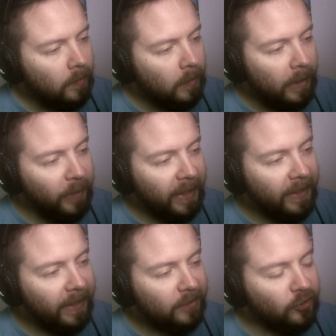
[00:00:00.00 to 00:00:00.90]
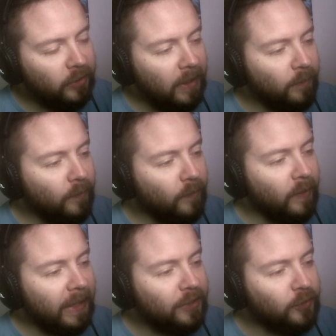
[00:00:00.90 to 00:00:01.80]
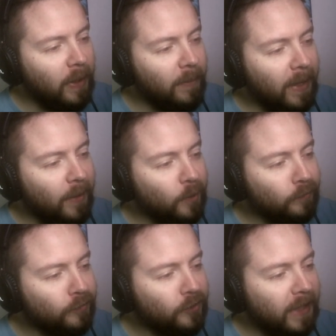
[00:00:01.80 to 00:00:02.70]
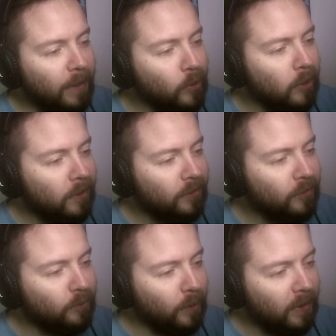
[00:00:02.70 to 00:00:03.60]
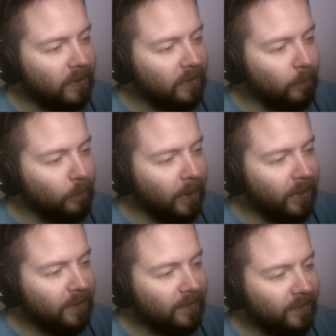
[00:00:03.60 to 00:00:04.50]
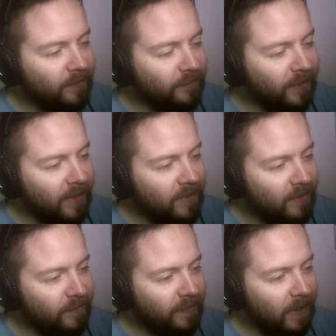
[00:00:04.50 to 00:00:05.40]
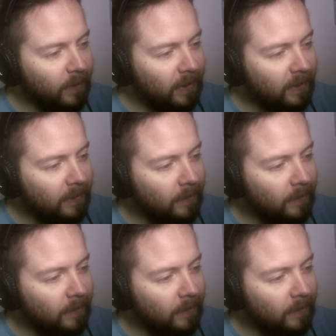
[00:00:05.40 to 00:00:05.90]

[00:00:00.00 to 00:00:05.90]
And make extra amount of Skype calls to buddies and friends and family.